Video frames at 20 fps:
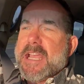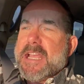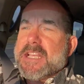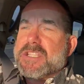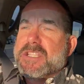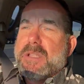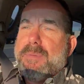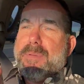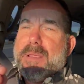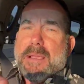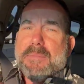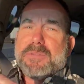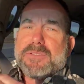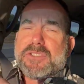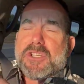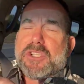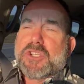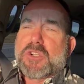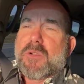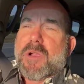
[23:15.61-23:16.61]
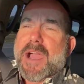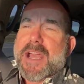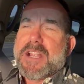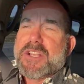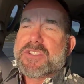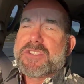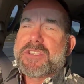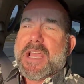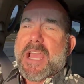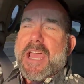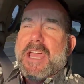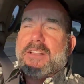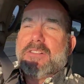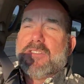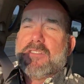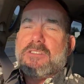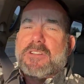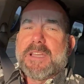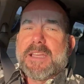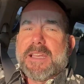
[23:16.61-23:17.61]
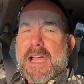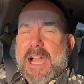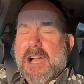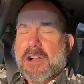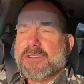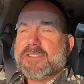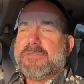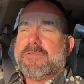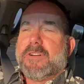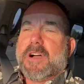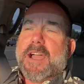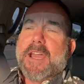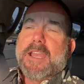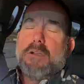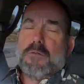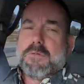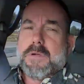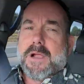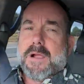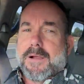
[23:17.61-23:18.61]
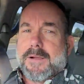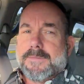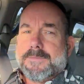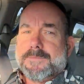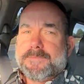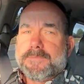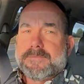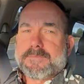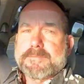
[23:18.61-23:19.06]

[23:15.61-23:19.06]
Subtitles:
is to be able to try to say, look at how divided we are.